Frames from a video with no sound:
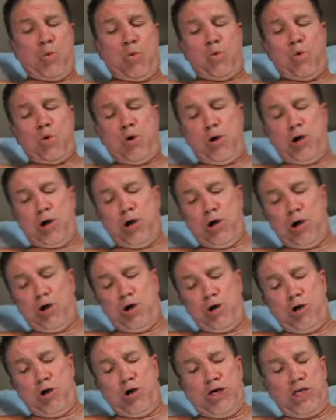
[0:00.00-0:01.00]

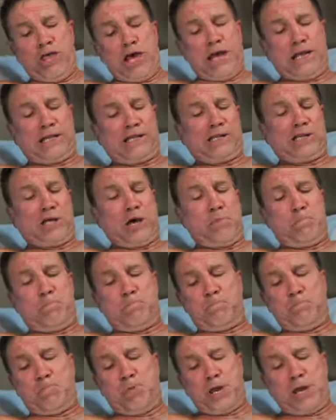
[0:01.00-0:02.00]
Whoa, that's the
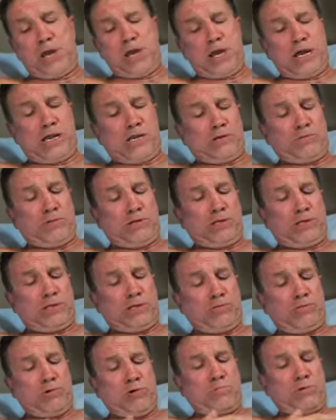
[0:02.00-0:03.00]
best. Do you
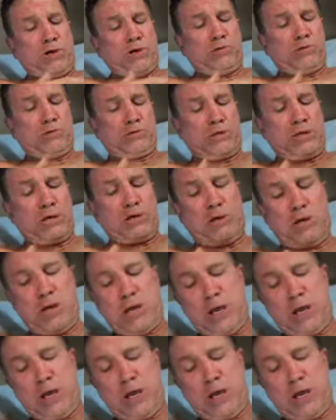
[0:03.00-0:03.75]
see all my moles now?